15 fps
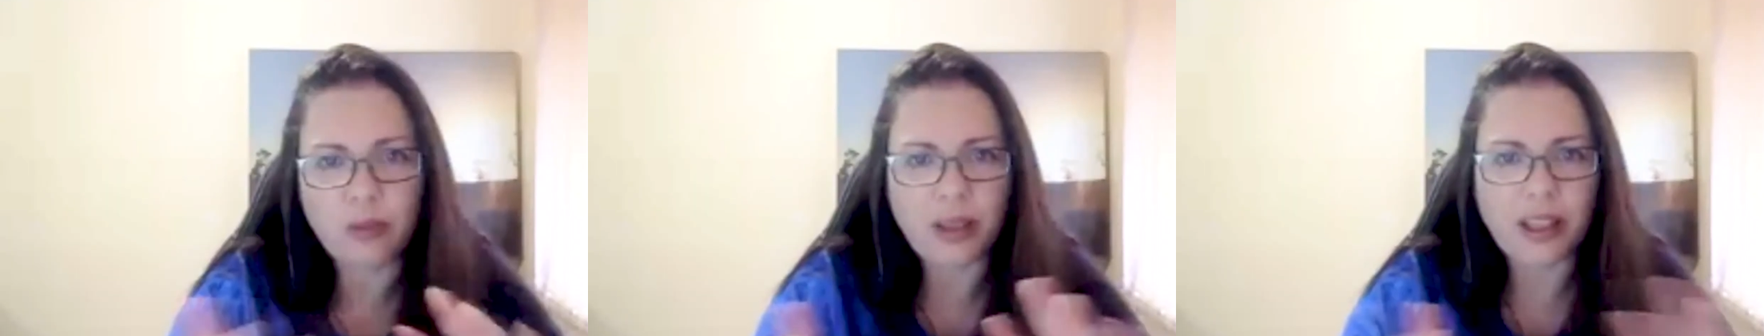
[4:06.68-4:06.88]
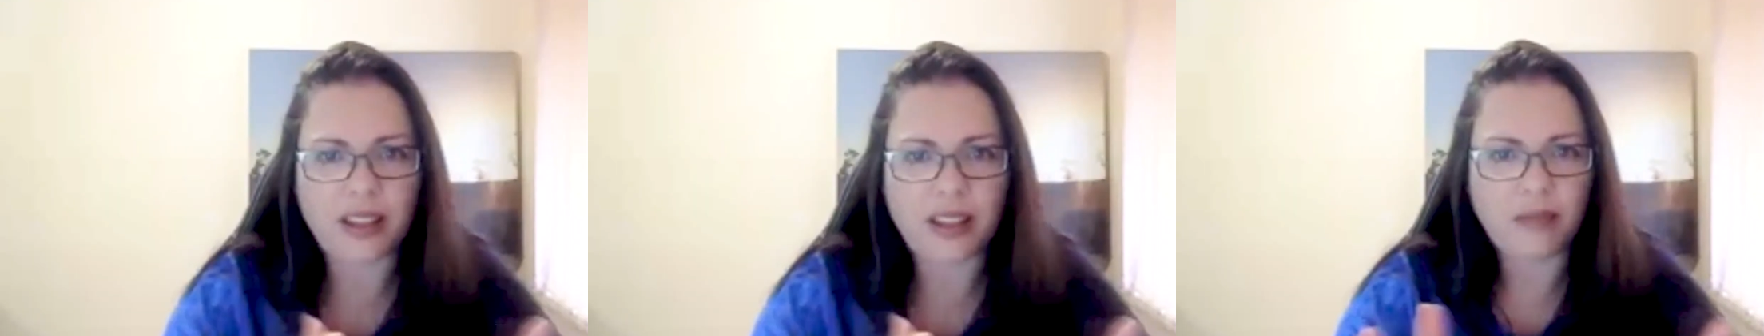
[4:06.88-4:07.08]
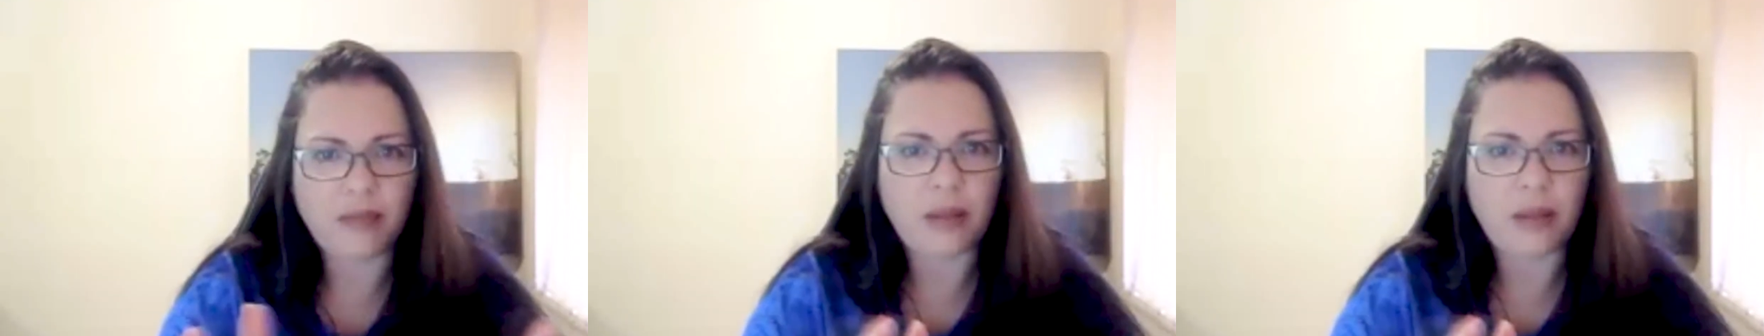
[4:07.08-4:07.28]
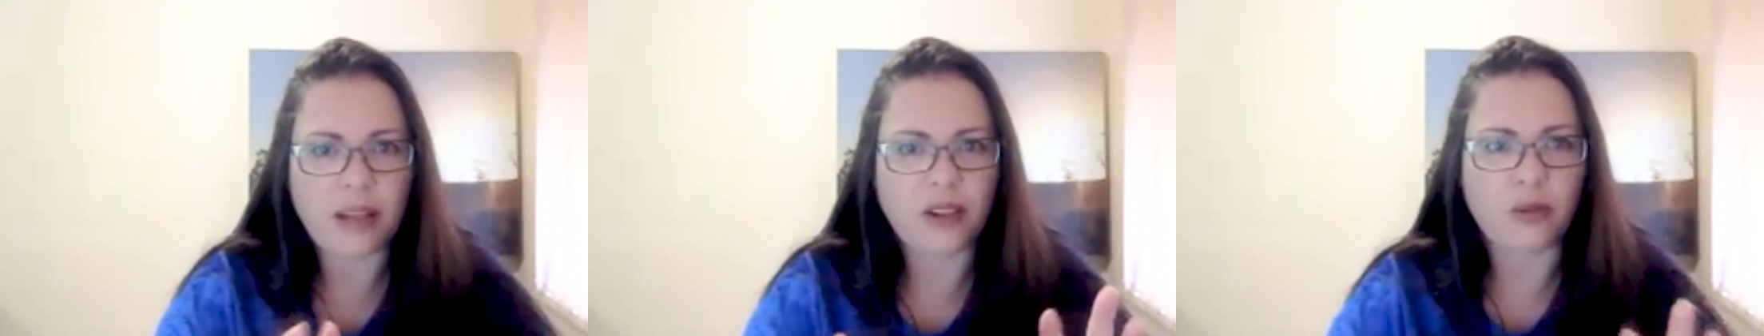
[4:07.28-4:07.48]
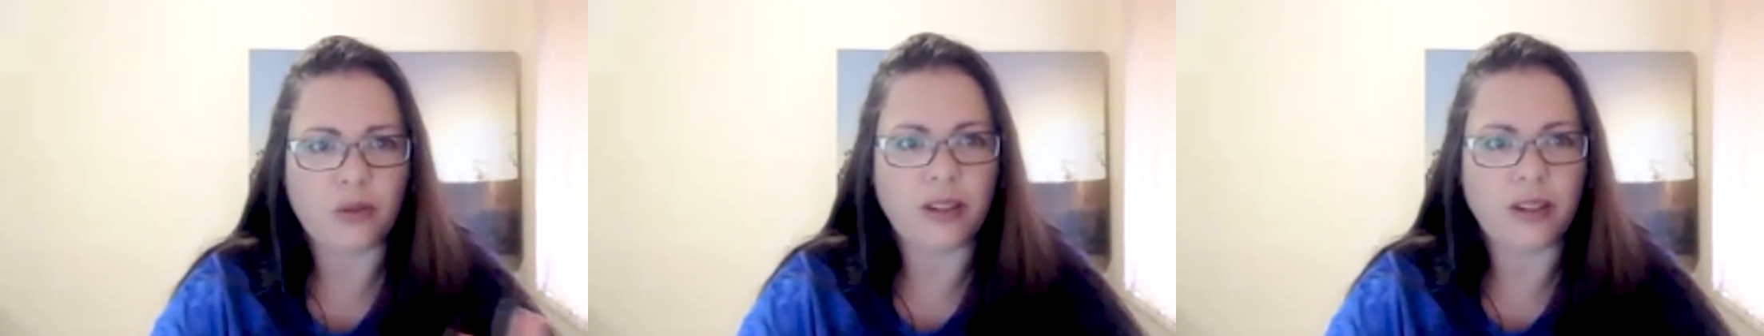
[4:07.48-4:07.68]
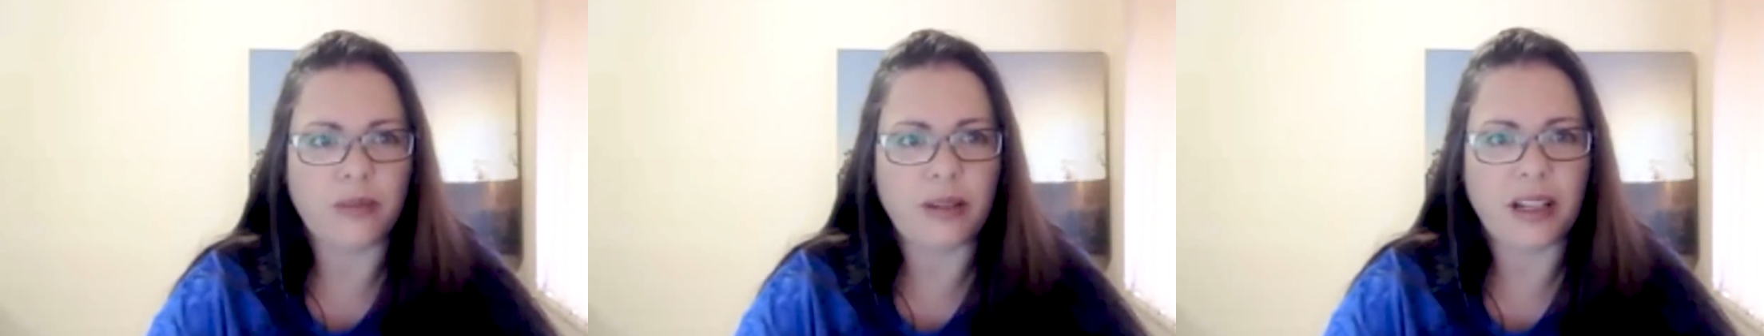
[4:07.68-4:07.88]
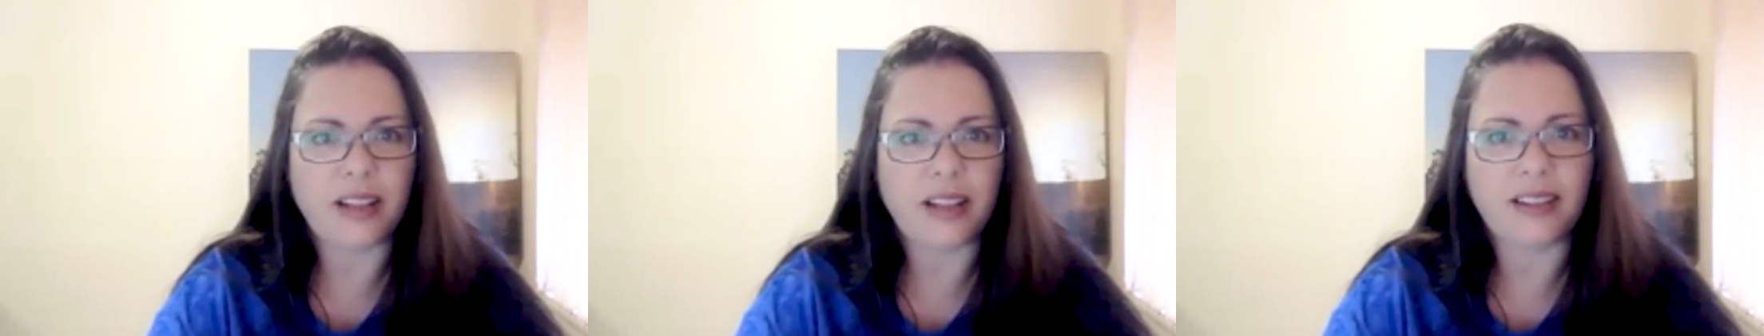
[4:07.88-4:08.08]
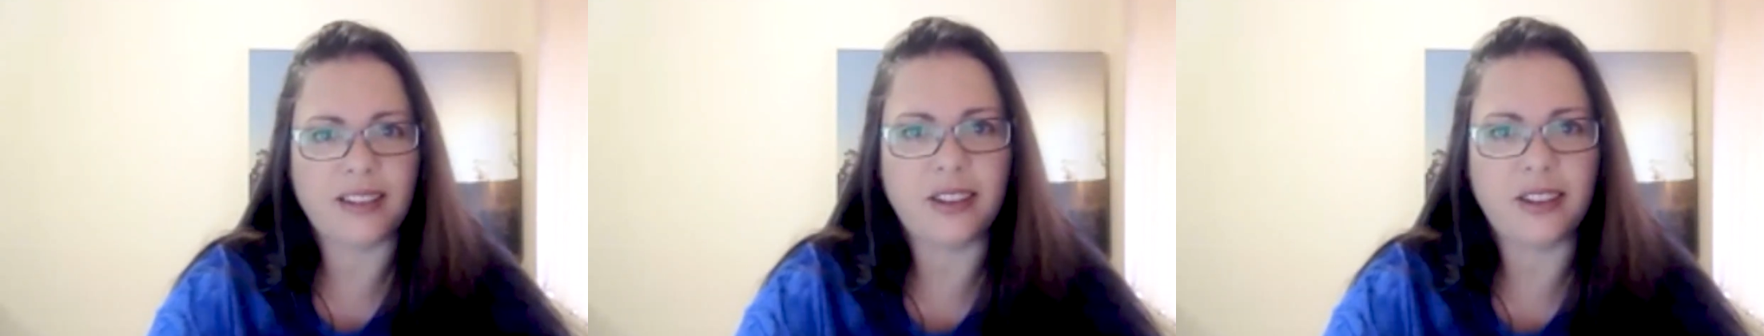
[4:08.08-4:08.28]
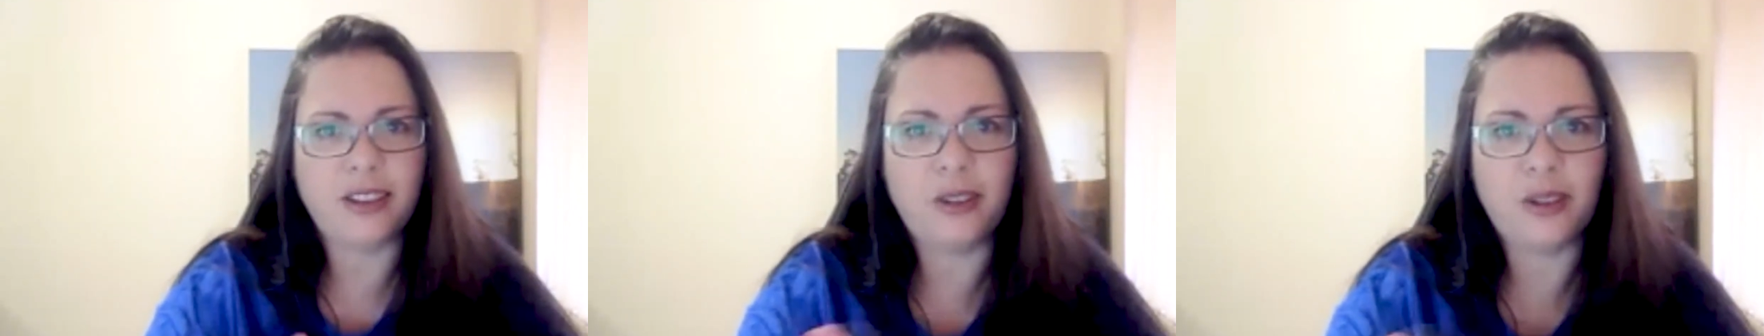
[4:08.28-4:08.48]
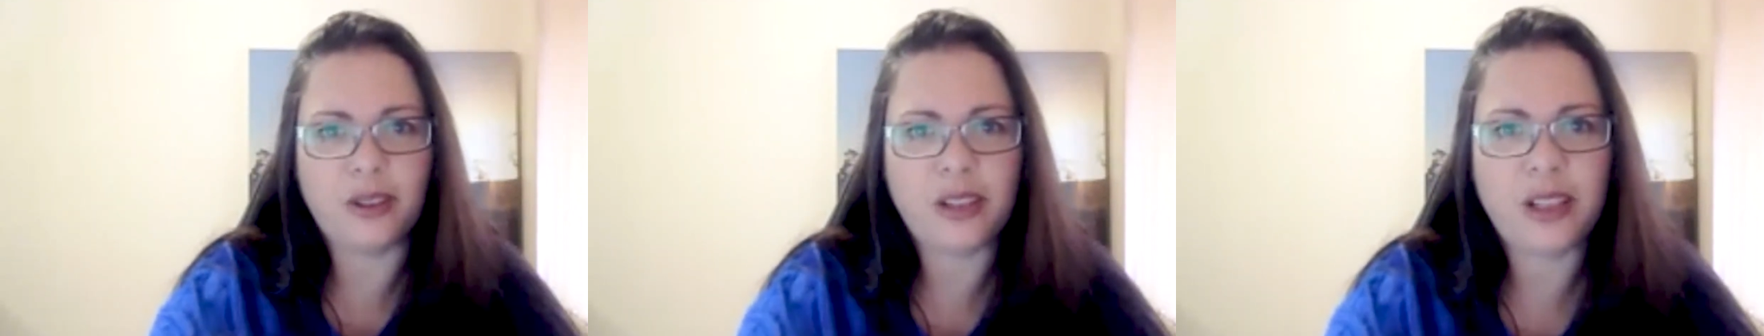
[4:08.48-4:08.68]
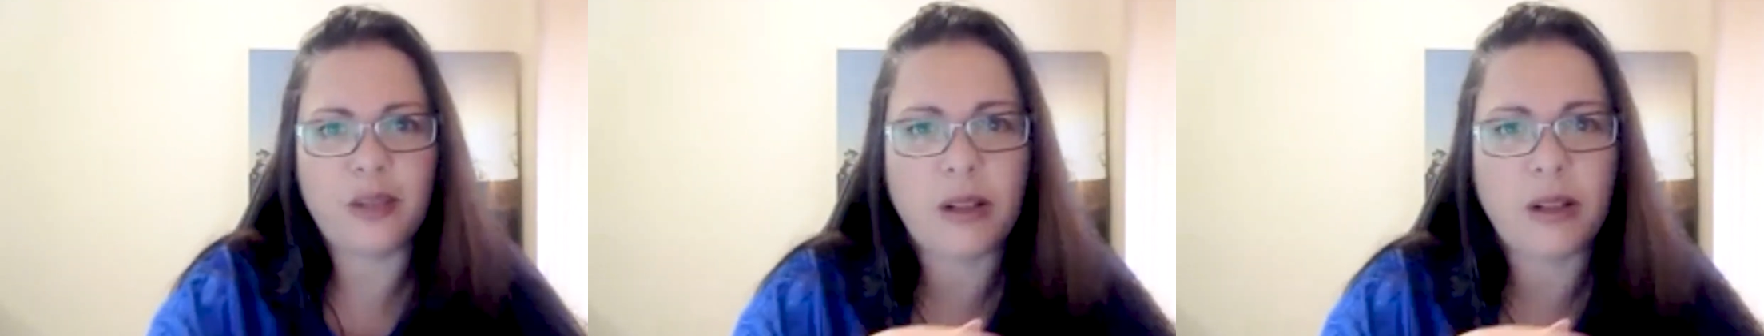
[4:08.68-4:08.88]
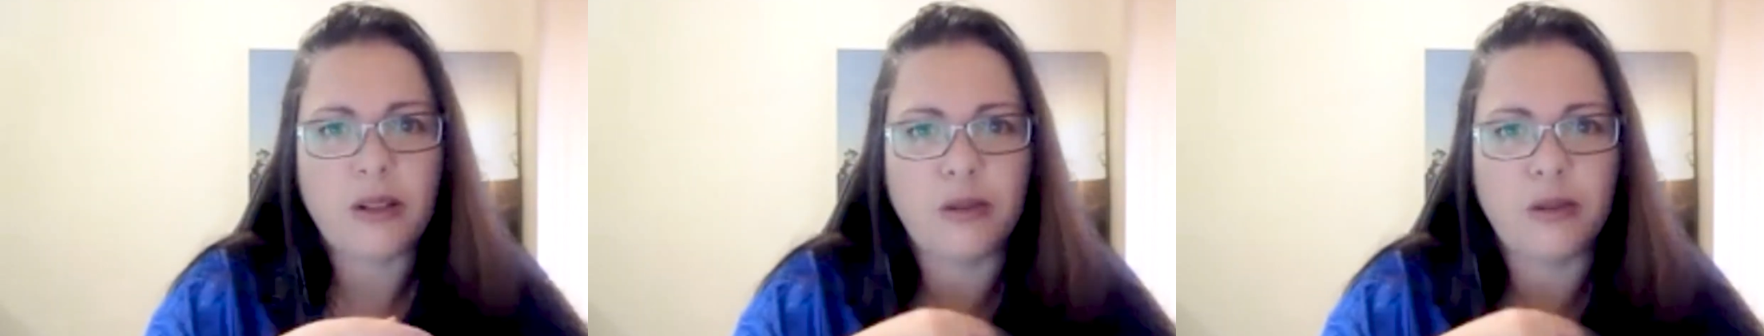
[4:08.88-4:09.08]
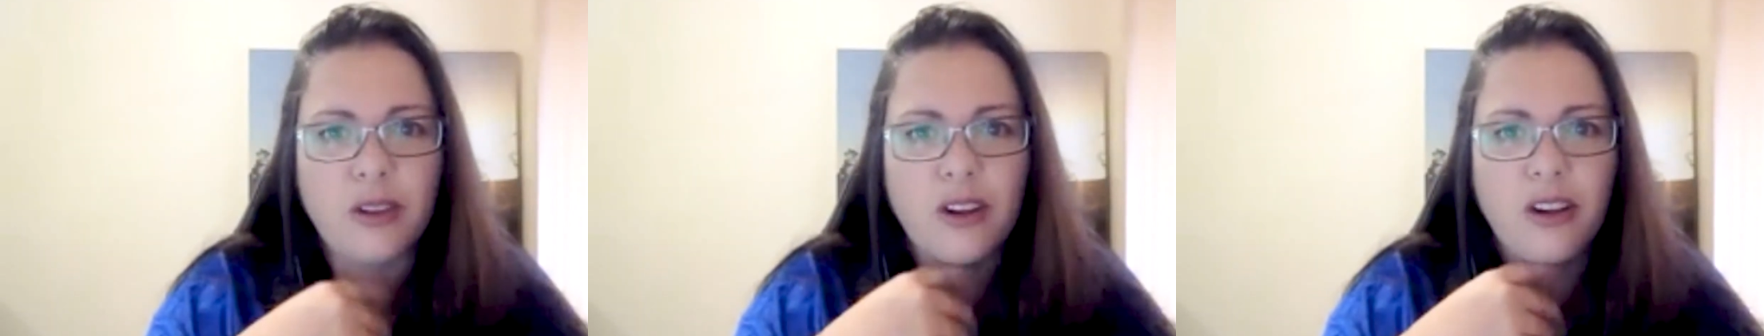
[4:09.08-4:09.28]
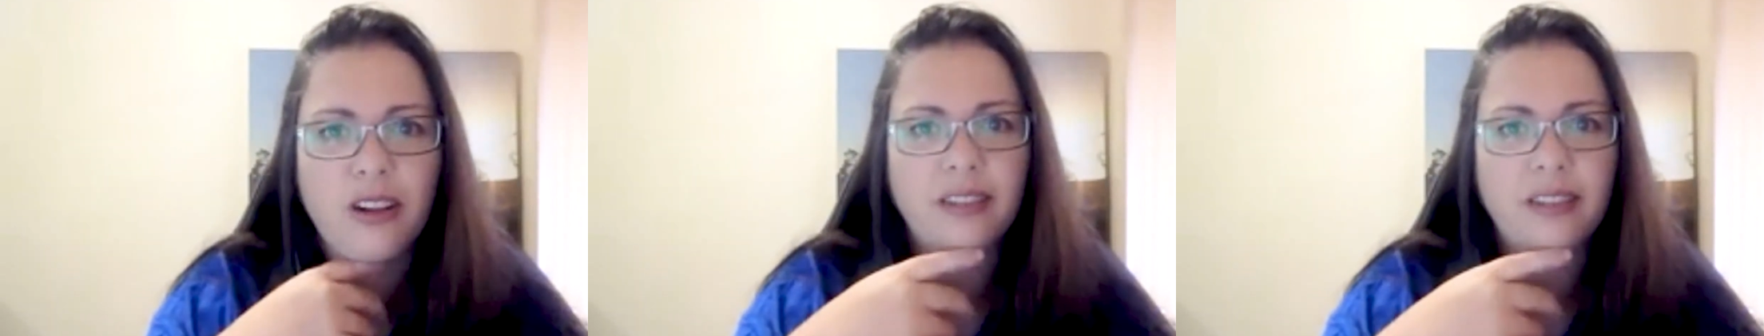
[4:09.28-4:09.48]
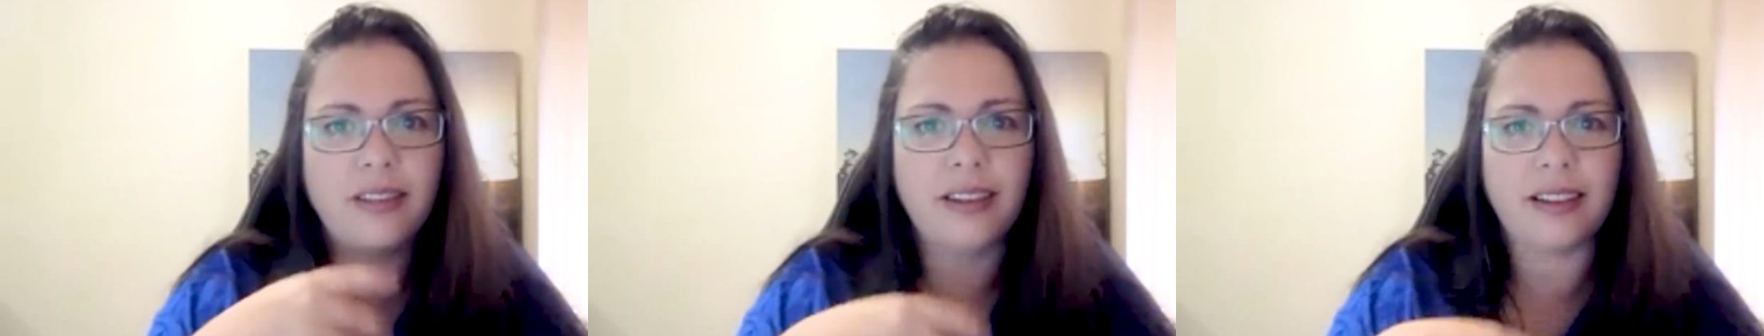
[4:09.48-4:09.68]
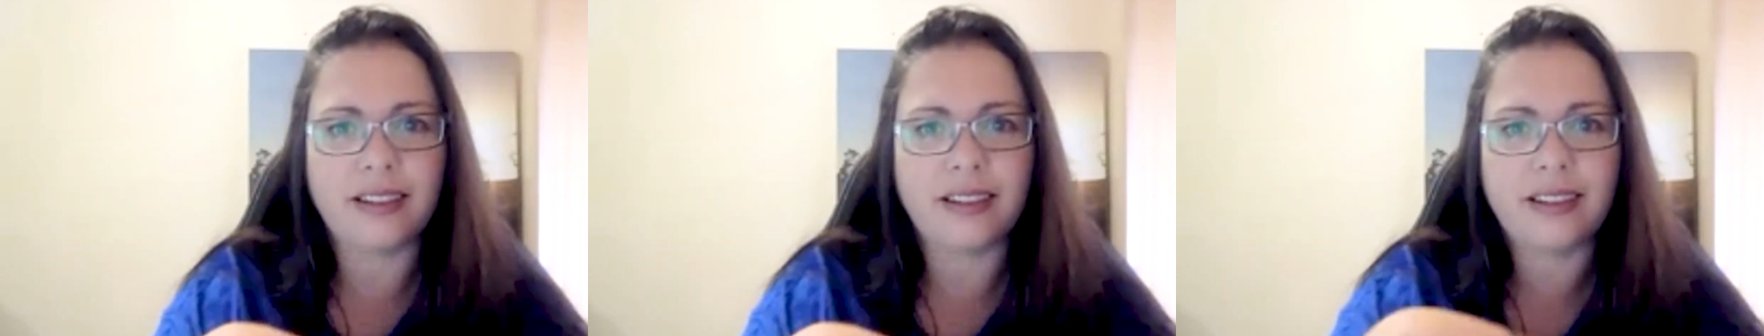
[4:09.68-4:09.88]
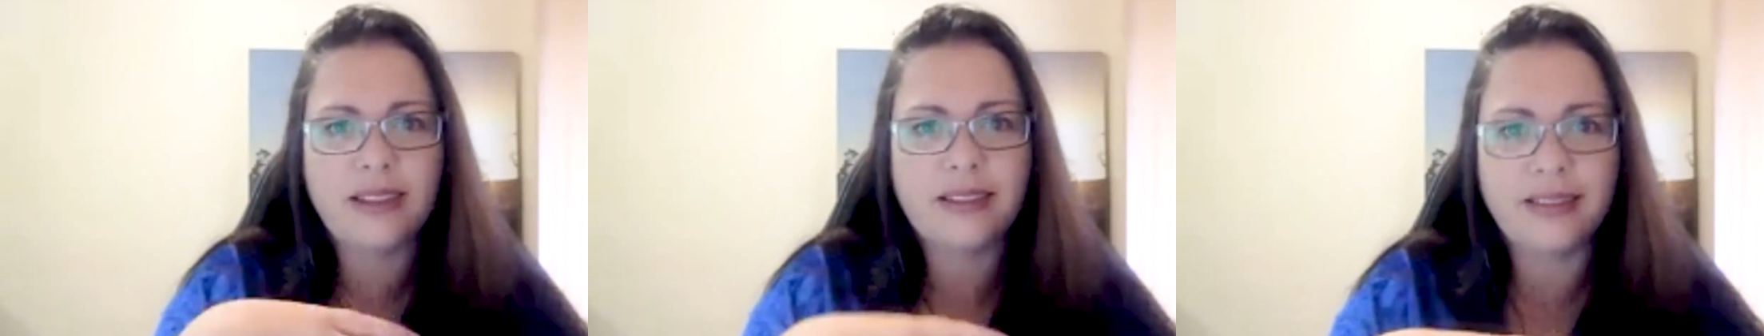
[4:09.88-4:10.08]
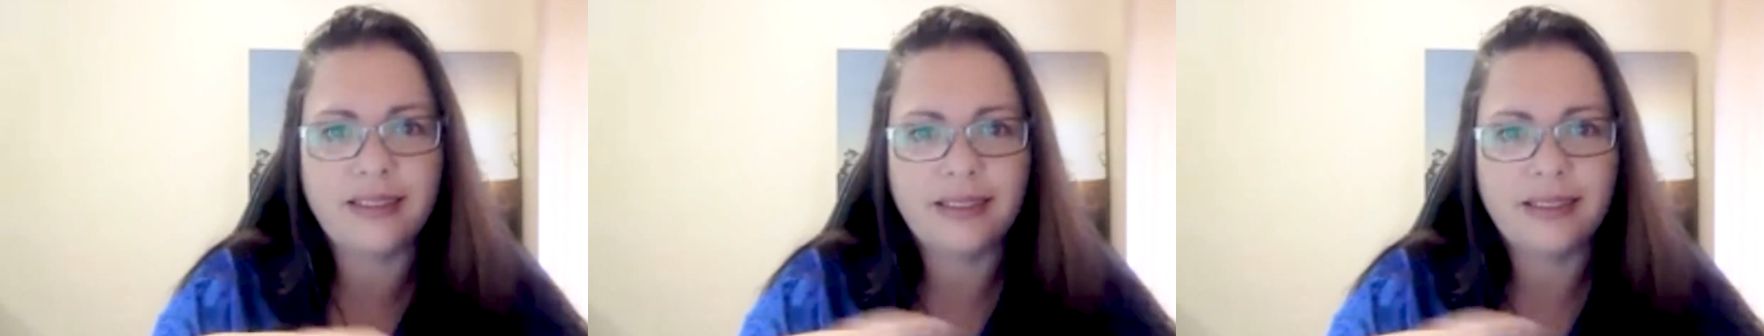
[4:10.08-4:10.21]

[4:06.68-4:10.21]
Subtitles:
being that medical word, meaning it's not typical, not that it's